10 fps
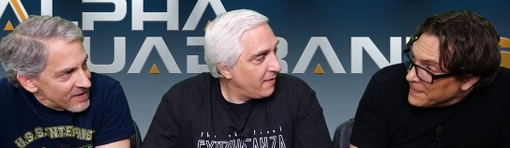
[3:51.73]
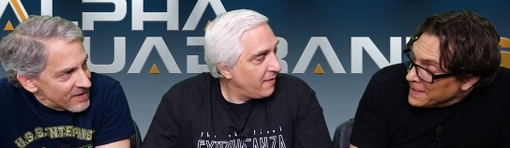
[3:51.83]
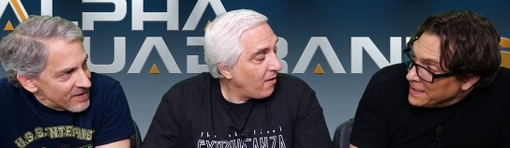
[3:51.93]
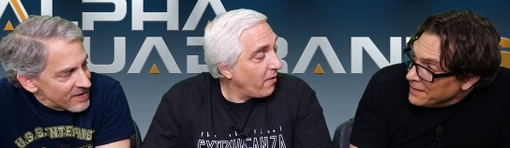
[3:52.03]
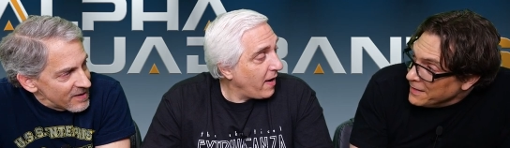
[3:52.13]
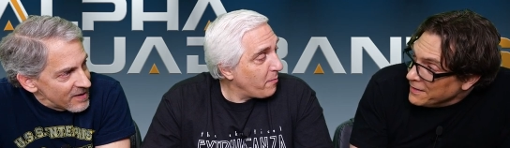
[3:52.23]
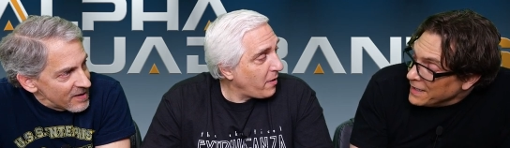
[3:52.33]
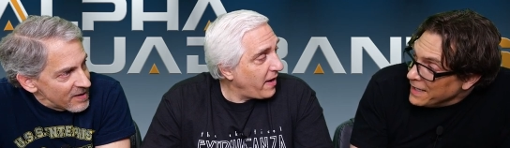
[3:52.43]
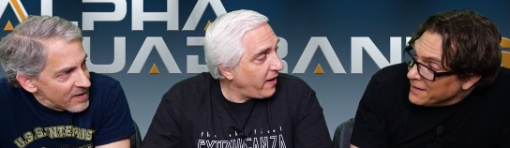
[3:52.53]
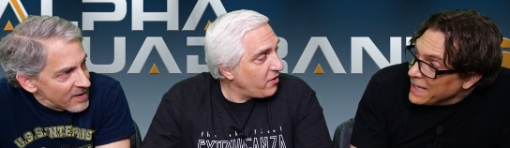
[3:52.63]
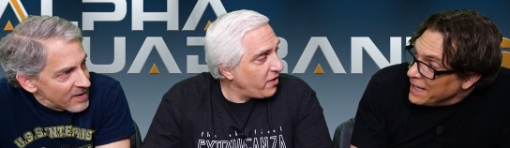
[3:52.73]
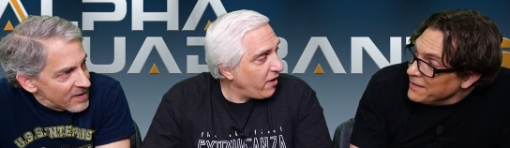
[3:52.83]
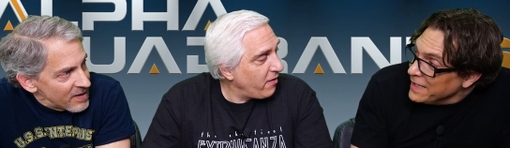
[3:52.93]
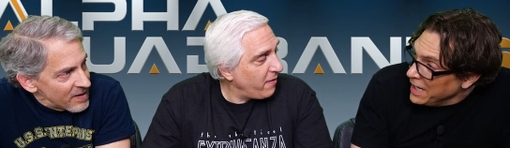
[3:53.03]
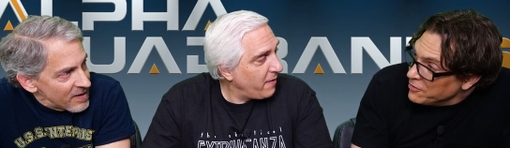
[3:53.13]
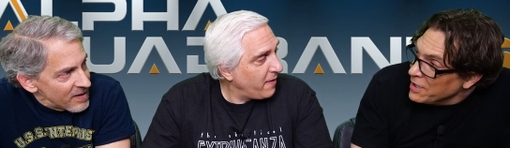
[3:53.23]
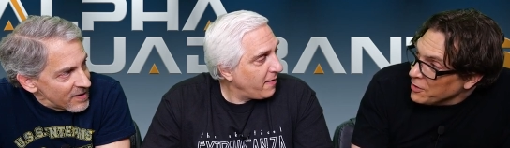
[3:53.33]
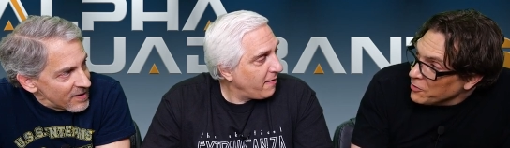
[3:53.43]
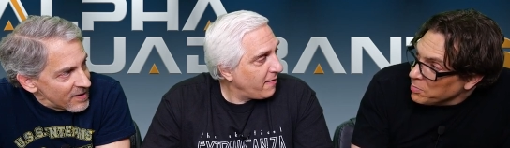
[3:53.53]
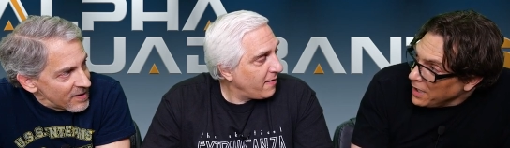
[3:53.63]
Speaker 1: Oh yeah, blind the, engineer. The, the engineer
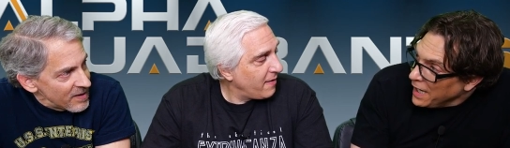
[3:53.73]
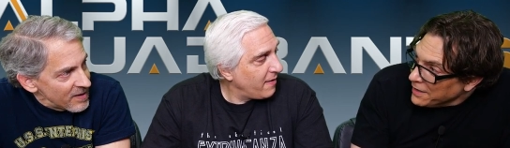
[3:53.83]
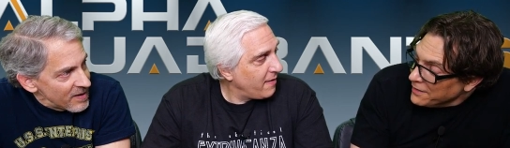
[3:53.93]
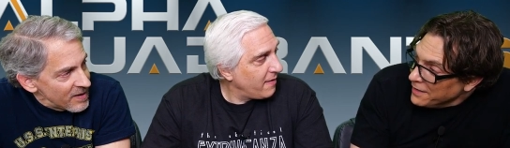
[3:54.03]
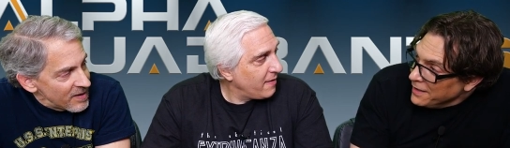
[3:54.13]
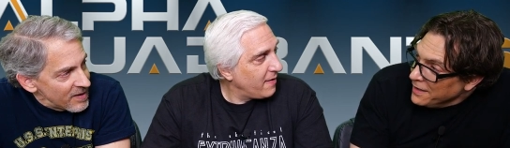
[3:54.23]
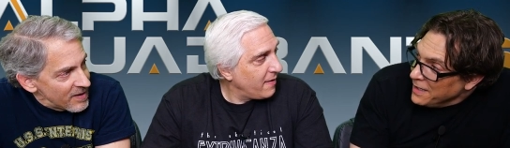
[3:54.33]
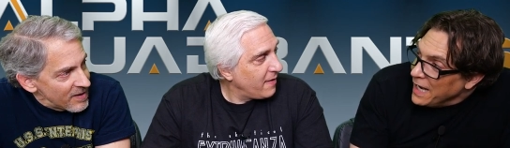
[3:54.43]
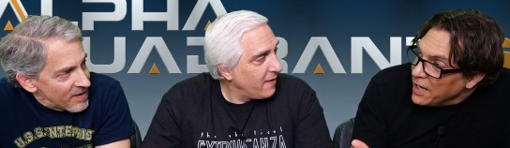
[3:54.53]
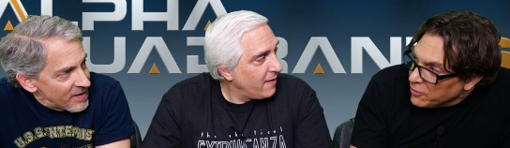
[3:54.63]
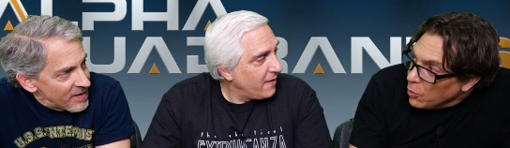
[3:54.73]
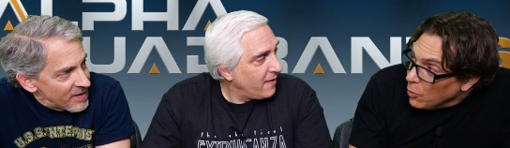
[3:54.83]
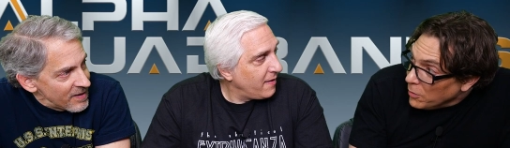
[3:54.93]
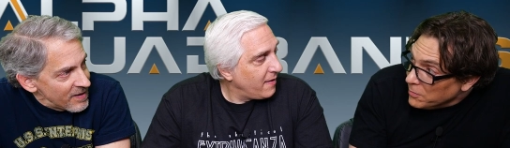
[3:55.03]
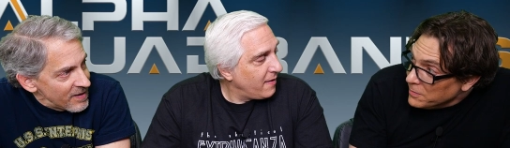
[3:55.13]
is blind, and it's cool.